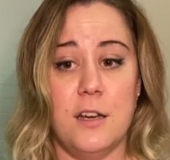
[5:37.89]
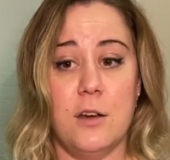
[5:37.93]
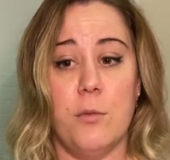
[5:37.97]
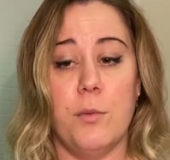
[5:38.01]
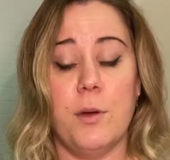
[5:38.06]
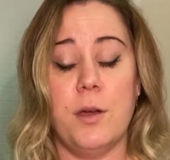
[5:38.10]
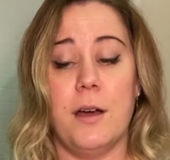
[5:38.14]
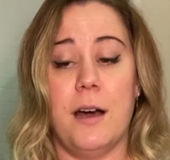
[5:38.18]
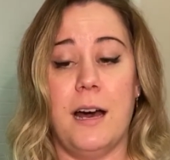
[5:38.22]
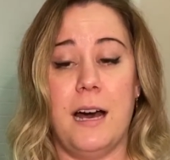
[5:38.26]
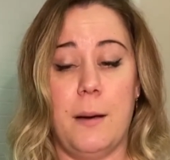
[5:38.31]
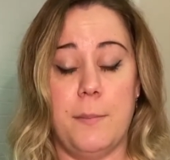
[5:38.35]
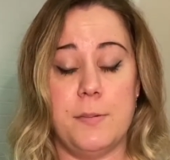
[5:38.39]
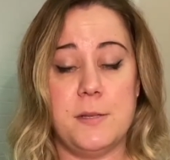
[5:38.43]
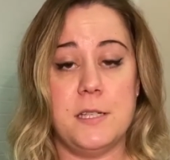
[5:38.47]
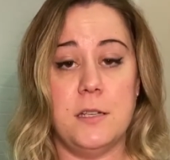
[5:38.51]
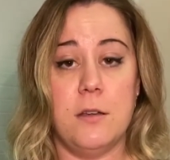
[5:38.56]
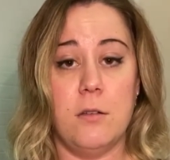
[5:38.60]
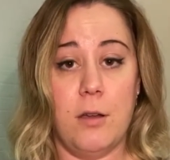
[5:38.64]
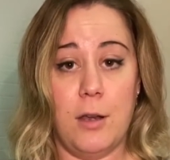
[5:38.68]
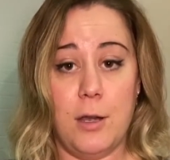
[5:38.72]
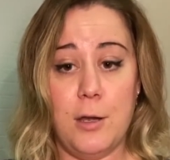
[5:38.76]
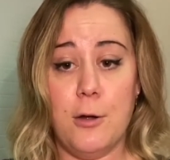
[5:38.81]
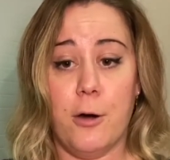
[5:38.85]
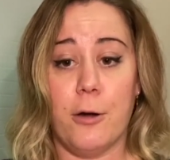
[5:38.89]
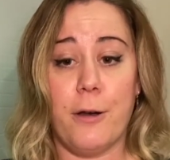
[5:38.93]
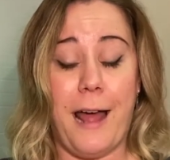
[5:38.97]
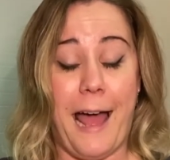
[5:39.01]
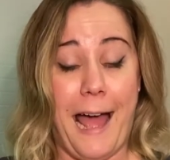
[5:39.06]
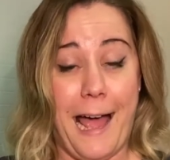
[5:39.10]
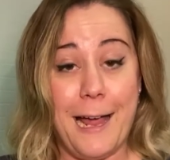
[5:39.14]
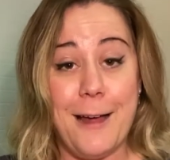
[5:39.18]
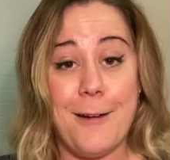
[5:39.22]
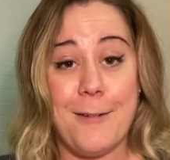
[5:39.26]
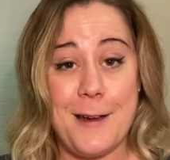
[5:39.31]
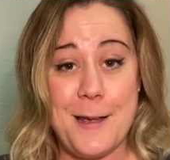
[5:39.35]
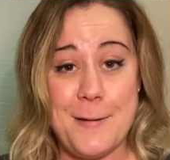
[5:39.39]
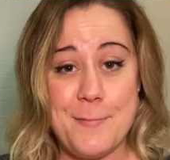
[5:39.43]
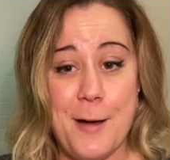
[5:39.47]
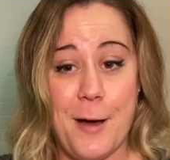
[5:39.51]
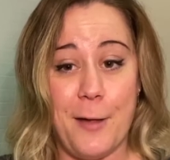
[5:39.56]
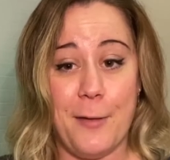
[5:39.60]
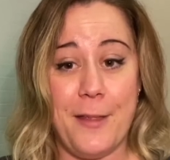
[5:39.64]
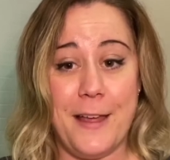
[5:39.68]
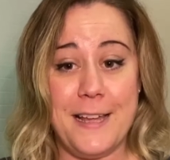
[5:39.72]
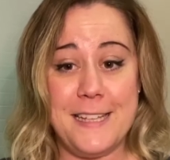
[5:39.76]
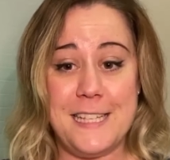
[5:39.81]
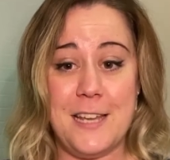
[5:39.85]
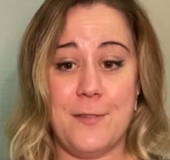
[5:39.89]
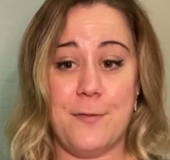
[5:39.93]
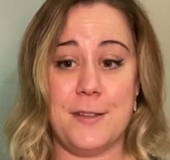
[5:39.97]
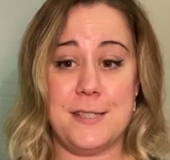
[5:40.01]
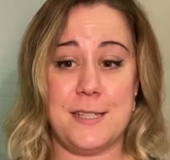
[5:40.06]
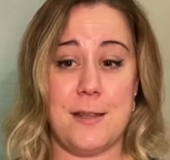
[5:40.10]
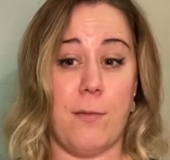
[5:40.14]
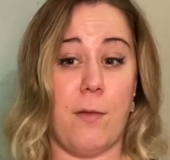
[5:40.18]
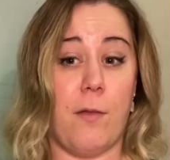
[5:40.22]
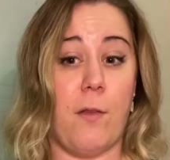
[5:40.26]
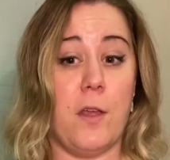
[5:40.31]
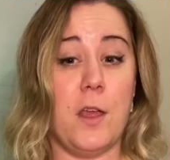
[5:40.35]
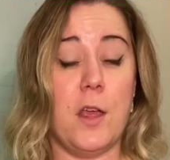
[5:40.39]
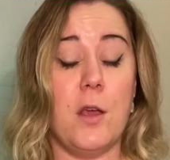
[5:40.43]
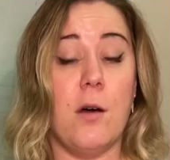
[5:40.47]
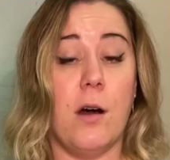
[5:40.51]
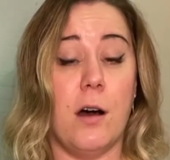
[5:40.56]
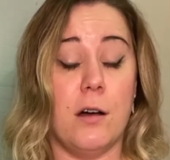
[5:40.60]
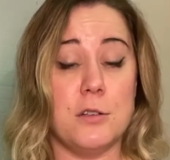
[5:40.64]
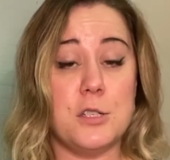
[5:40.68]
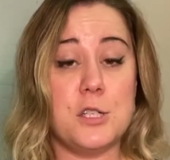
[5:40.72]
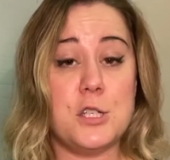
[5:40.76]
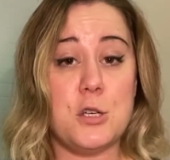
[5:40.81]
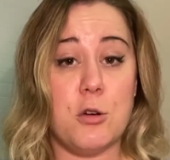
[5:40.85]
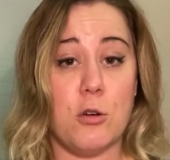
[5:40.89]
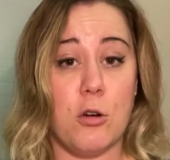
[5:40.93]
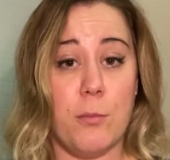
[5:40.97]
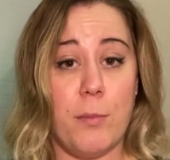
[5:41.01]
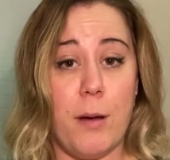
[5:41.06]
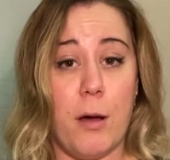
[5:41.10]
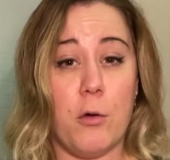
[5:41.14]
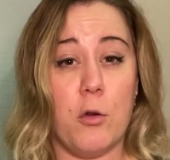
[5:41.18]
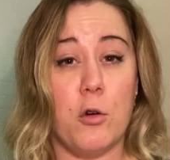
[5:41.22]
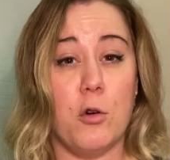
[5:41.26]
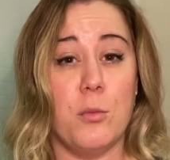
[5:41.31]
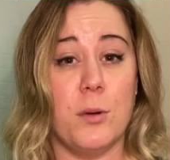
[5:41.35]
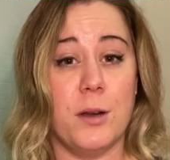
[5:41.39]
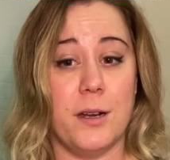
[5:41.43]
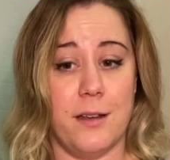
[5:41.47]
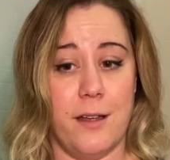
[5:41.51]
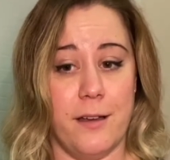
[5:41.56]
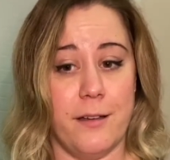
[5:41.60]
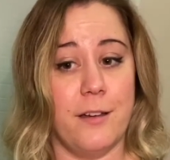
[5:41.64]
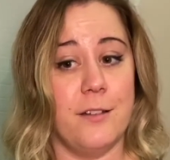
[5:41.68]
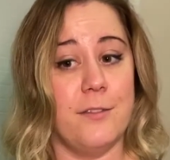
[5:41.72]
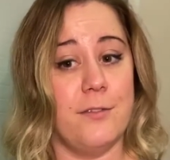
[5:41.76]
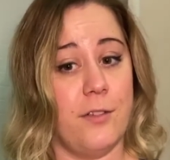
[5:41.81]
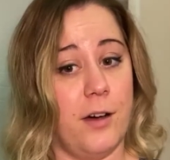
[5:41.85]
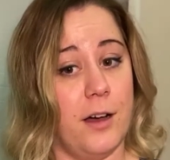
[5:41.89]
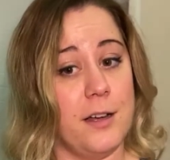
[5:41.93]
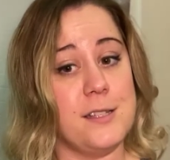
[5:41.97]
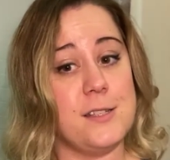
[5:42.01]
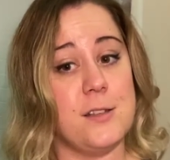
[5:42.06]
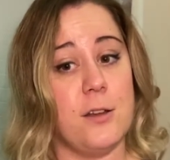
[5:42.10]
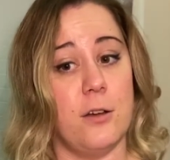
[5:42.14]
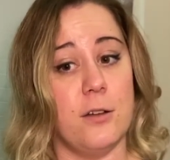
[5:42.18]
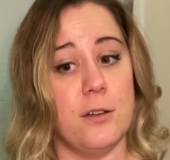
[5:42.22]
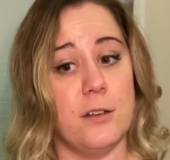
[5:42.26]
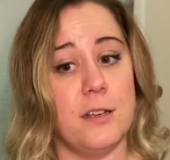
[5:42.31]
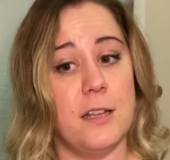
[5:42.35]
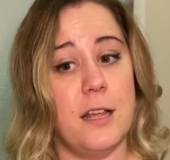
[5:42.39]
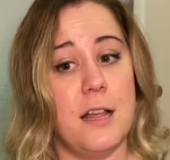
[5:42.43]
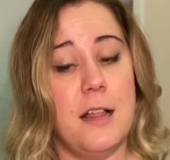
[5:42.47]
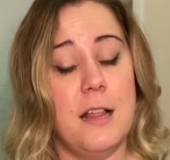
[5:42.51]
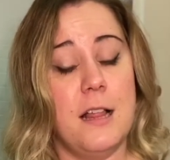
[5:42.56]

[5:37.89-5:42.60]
We are absolutely not angry about this if it's something that you aren't sure about or would like advice on.